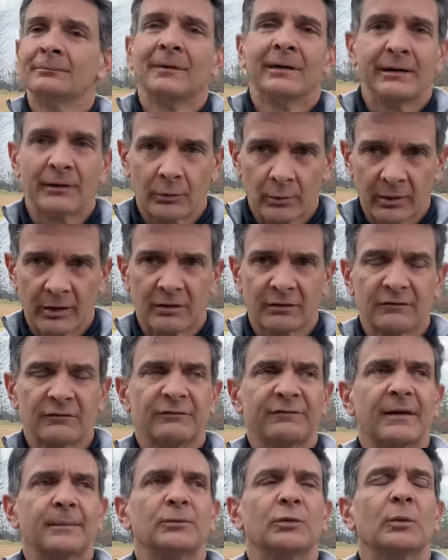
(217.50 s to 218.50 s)
Here we are in
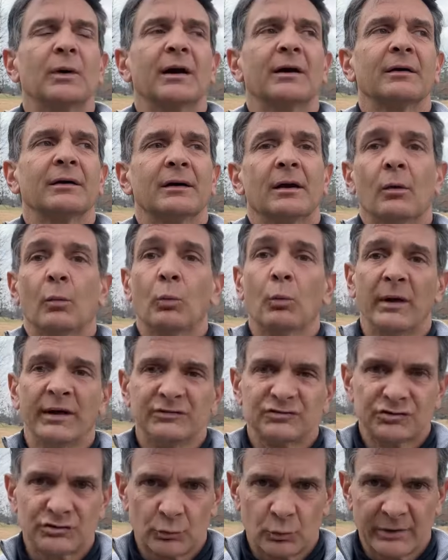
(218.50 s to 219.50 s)
February.
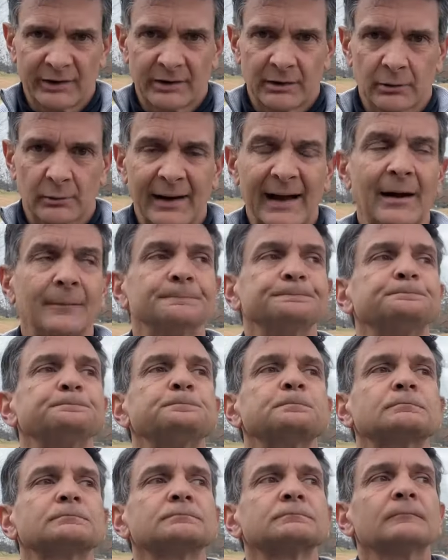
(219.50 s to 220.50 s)
When should we go out?
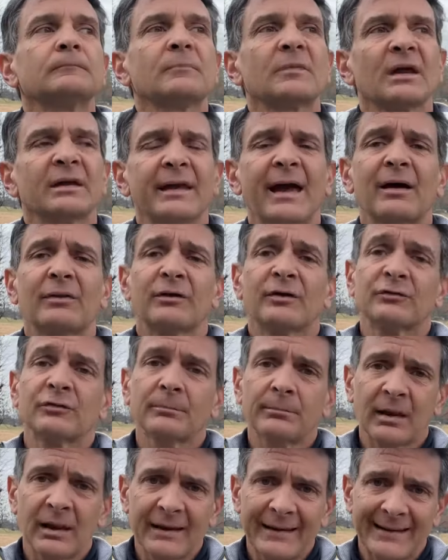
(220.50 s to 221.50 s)
Now, there's a
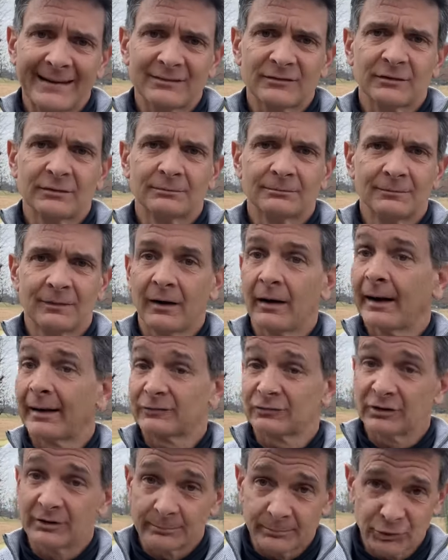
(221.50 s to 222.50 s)
plant,
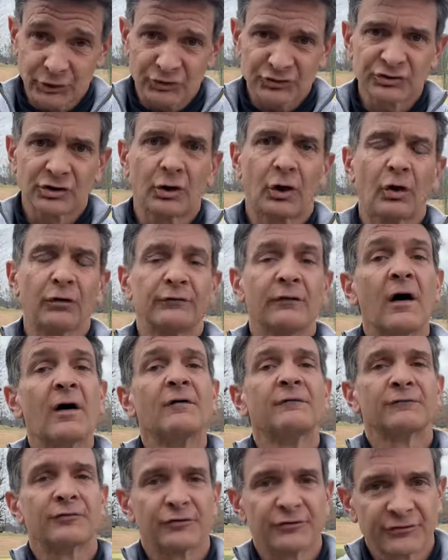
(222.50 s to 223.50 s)
actually a bush, called
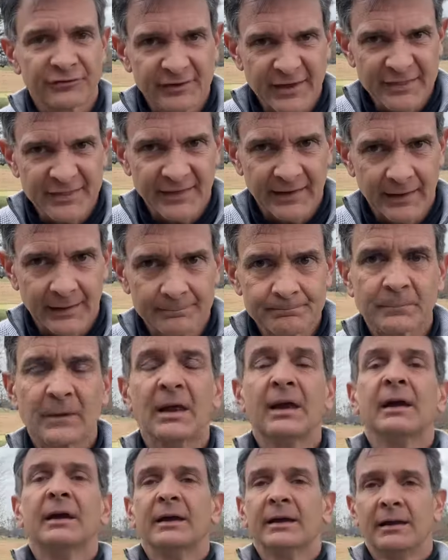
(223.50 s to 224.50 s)
forsythia.
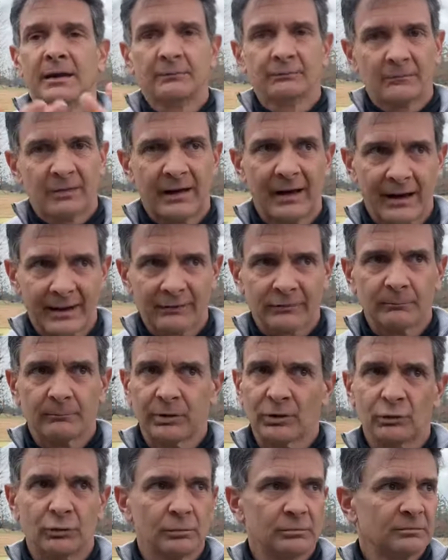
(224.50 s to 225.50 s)
It
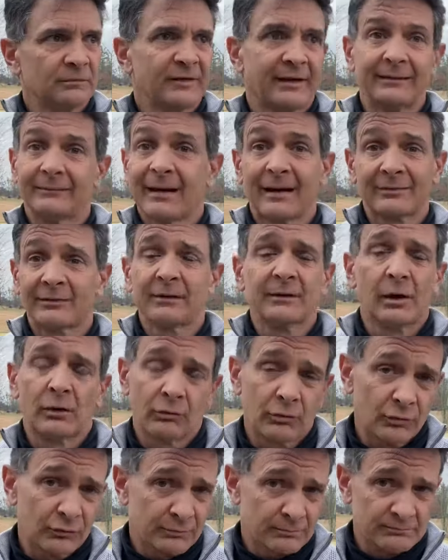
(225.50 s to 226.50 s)
blooms, it, I think it
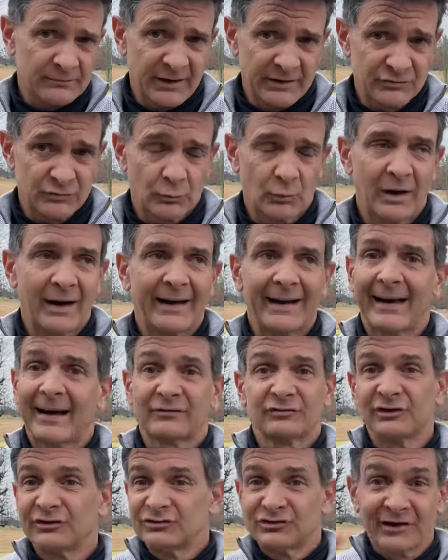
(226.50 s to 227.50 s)
grows nationwide. I
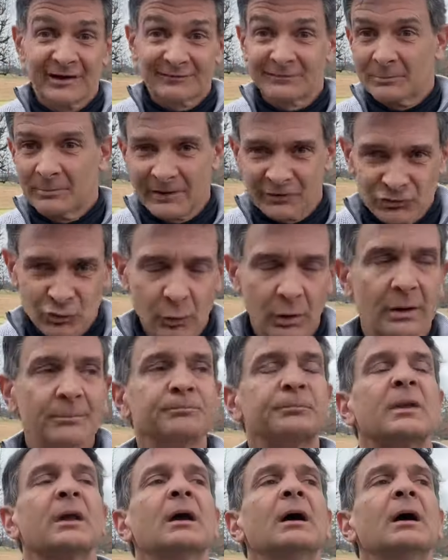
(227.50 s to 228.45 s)
actually checked to make sure.